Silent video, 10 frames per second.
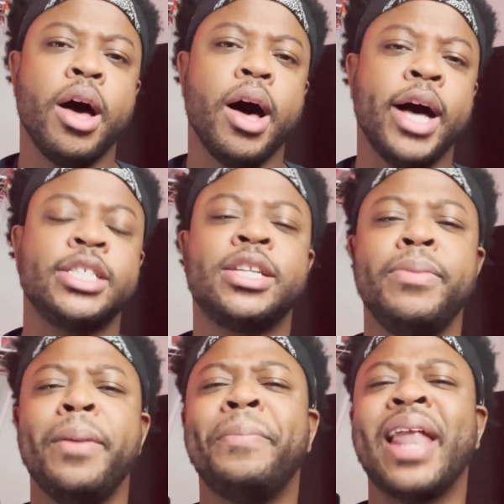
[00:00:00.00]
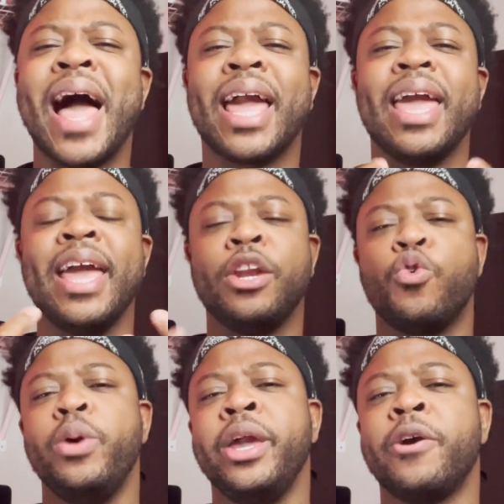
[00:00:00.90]
us to be Black and
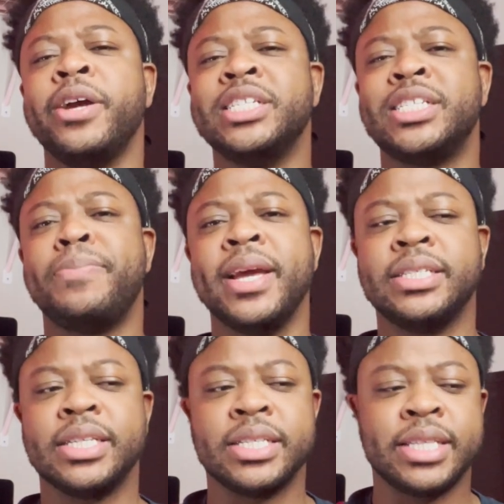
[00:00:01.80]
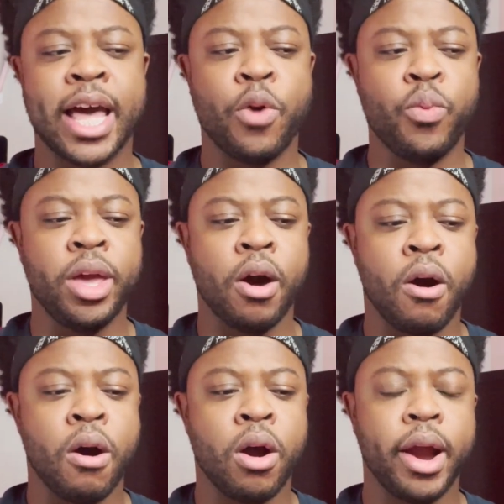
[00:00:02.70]
queer in spaces that we
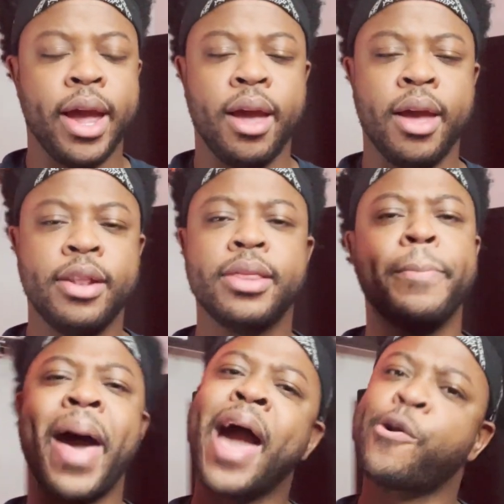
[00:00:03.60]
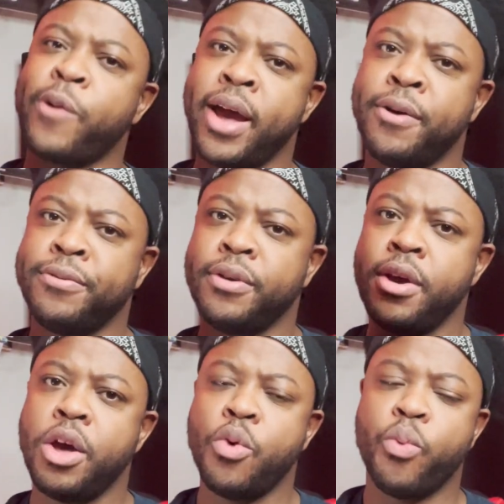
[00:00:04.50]
are in the background,
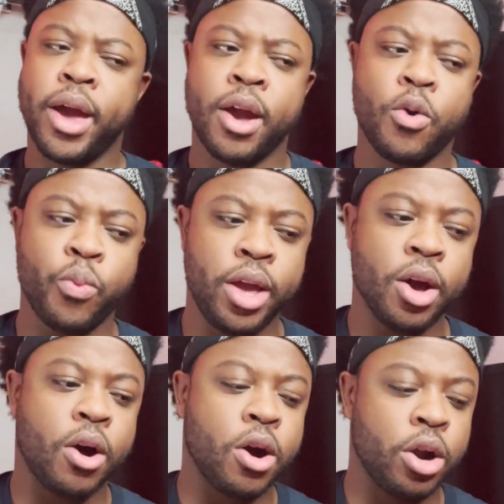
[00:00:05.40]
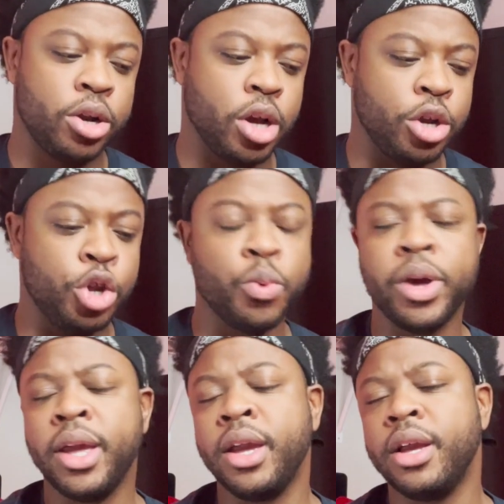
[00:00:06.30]
where we are
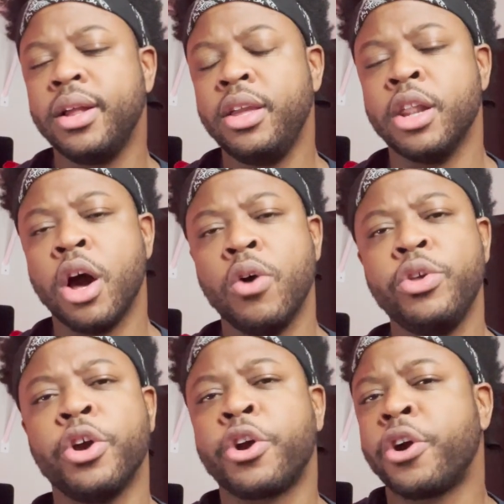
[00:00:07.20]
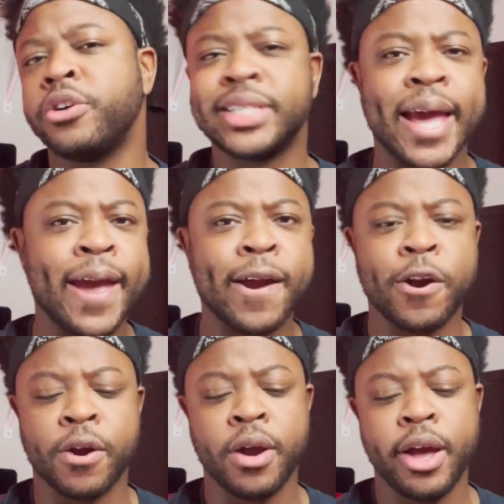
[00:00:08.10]
doing, you know, your girl's
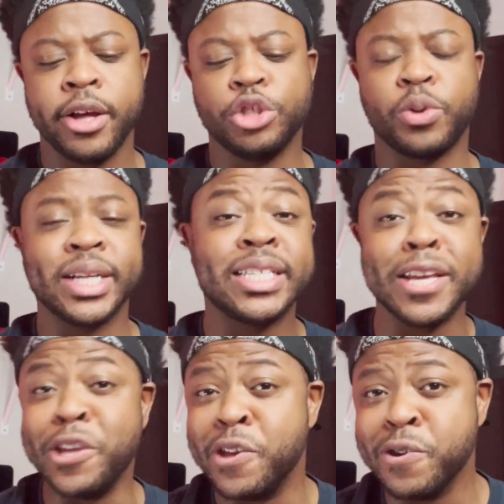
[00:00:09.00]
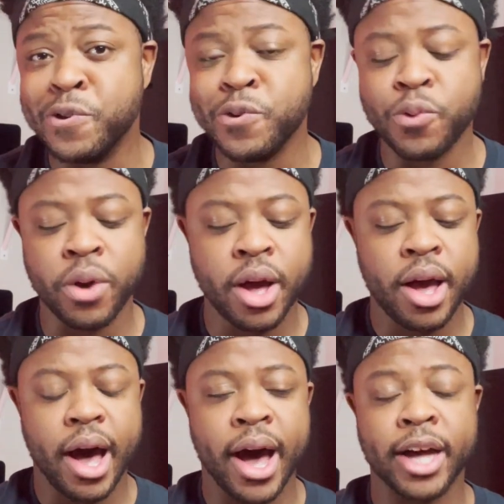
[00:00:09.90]
hair, dressing you,
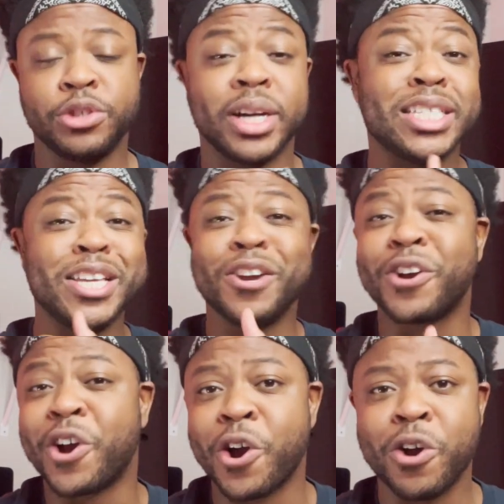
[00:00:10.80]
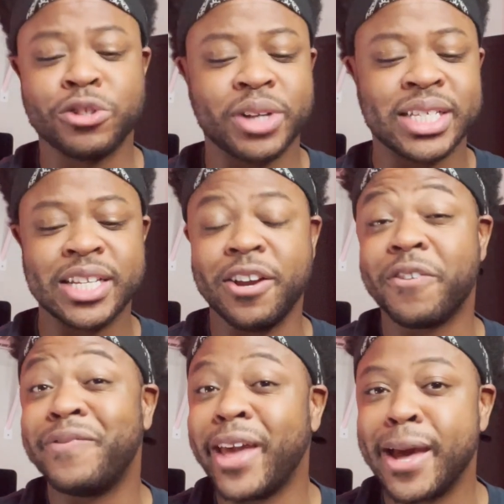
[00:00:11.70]
dressing your girl, dressing your
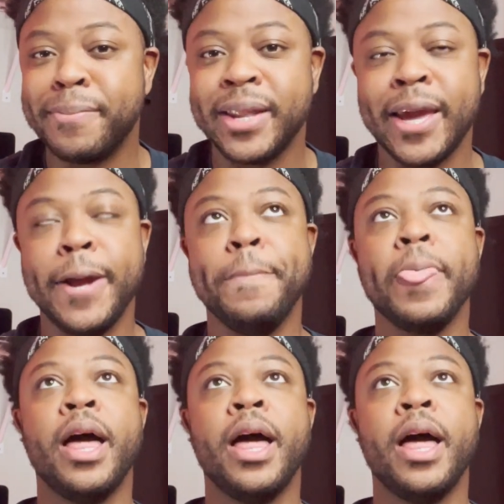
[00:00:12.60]
family.